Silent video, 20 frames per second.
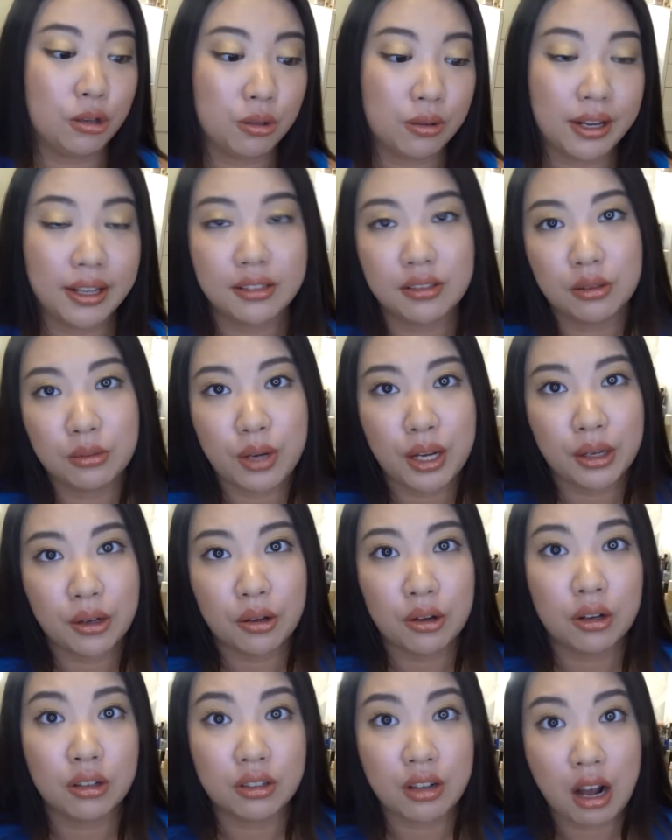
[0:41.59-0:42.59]
to like the
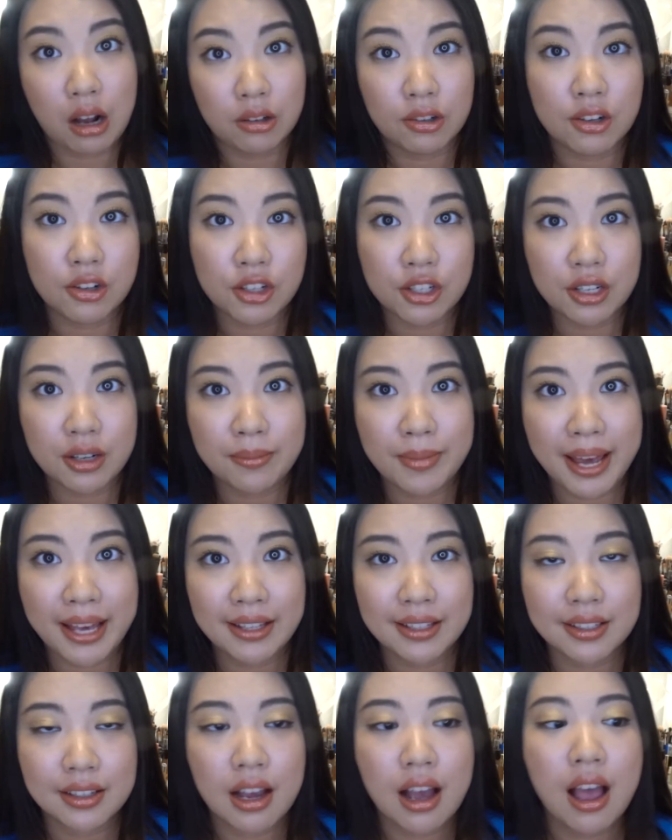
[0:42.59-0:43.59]
regular cotton sheet
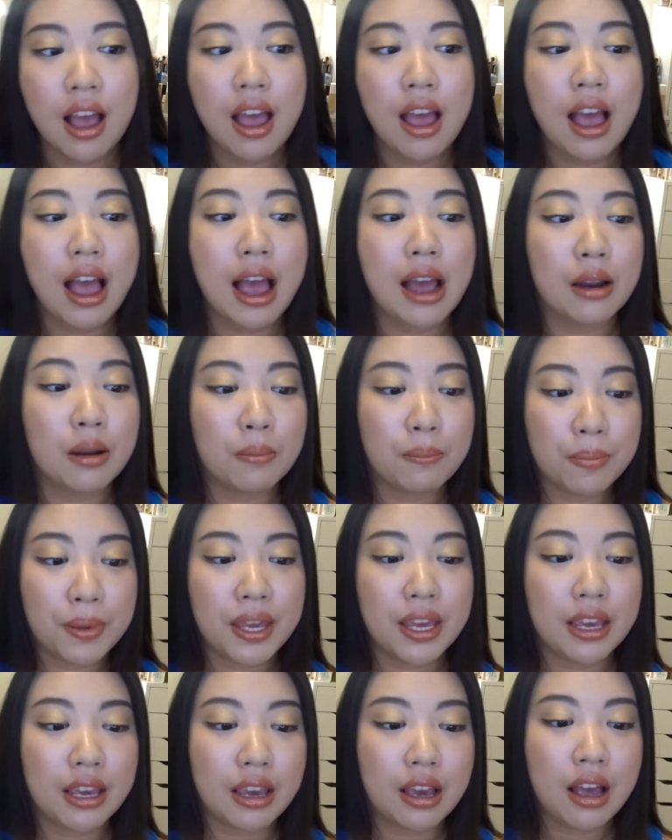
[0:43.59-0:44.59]
mask and
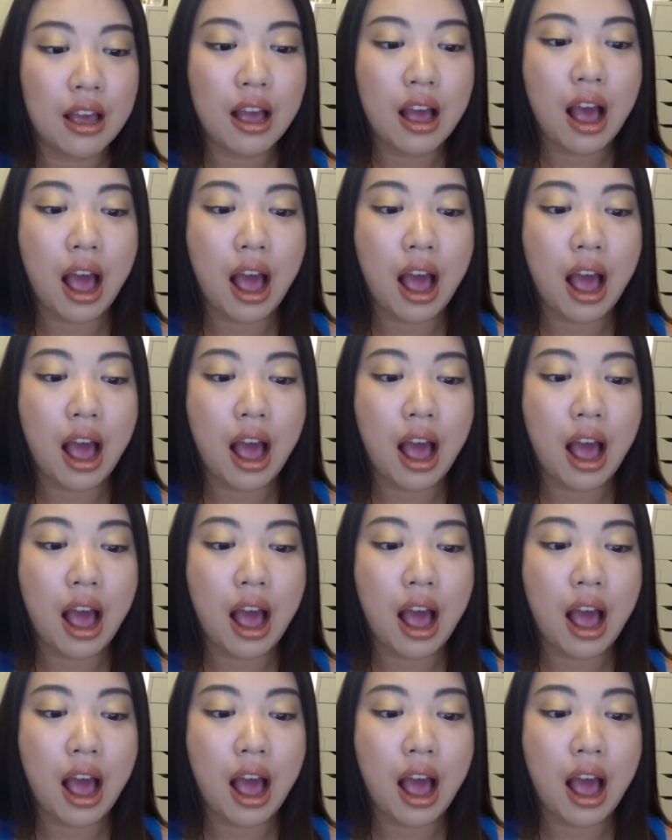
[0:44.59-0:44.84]
B,